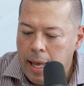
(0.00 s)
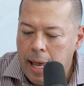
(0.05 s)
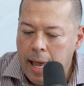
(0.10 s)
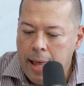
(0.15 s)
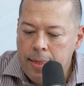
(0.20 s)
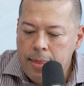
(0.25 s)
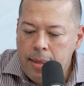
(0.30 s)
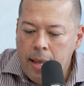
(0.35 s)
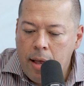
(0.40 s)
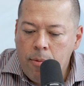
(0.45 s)

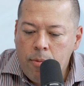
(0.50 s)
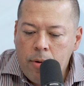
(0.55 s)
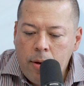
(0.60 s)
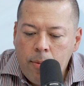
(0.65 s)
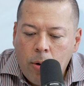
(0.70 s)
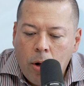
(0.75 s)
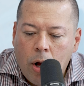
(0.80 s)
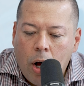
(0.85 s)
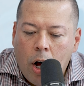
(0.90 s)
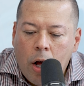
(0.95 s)
and then we
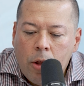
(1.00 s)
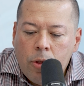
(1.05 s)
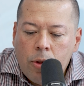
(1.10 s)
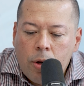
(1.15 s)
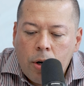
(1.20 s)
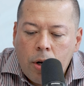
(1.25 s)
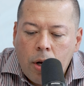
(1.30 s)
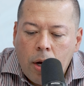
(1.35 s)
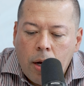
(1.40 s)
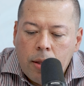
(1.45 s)
will
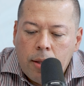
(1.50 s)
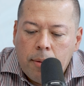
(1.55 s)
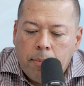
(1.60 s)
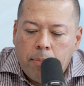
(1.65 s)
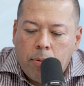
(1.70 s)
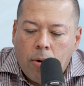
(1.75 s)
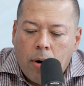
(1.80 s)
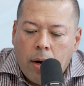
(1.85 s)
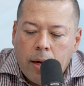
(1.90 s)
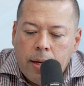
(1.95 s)
undercut the
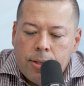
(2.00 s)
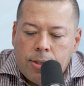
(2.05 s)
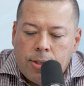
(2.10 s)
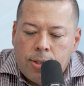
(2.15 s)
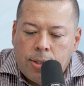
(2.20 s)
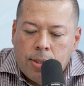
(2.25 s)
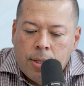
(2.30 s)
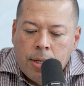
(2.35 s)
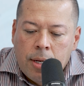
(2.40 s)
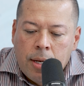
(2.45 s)

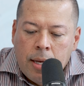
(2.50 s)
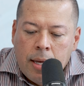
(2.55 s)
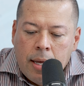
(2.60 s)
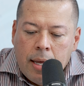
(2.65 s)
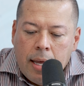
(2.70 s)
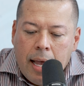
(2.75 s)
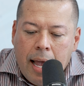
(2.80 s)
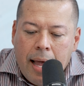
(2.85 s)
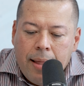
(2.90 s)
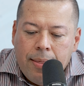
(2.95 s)
price
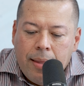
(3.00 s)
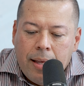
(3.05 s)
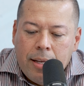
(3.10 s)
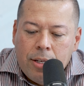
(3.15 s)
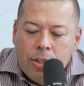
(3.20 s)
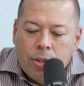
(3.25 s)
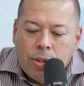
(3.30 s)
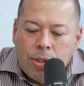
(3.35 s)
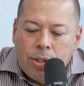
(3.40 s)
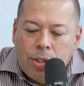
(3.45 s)
and
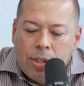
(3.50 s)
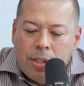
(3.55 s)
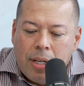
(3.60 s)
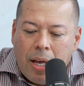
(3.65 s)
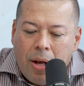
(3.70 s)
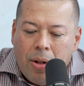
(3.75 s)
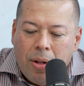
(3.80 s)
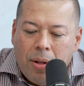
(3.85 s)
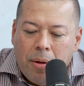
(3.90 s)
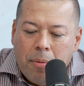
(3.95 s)
then just
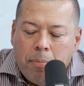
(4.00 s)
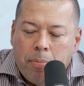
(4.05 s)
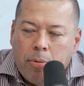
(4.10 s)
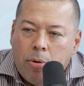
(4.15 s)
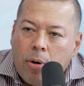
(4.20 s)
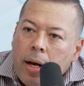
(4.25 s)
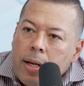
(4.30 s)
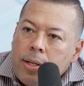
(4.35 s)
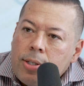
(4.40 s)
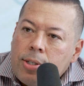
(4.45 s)
sell
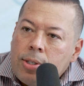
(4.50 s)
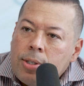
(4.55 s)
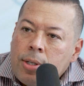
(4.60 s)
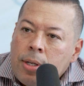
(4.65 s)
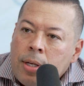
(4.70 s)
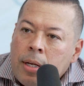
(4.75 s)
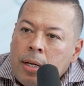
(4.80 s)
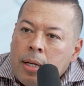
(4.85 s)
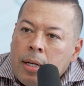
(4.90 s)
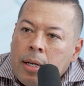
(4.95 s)
price
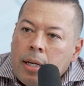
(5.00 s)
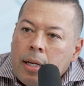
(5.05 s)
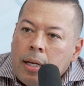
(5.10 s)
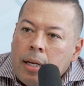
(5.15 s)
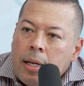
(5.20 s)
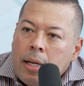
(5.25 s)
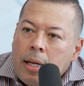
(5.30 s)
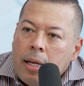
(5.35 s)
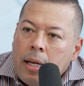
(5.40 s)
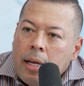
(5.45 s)

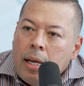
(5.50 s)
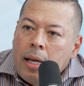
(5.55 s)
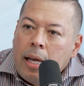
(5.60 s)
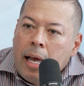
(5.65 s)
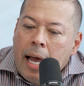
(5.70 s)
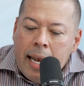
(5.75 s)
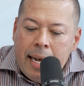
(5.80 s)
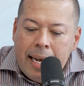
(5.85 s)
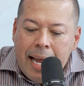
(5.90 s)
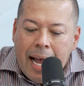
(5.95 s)

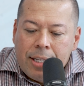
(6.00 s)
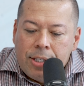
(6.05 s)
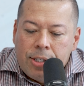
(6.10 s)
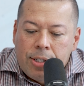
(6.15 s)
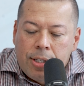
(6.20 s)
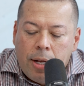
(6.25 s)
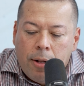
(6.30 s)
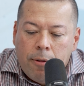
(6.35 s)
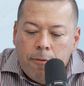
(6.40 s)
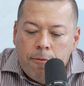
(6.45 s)
and not
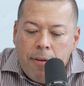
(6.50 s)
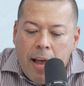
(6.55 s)
sell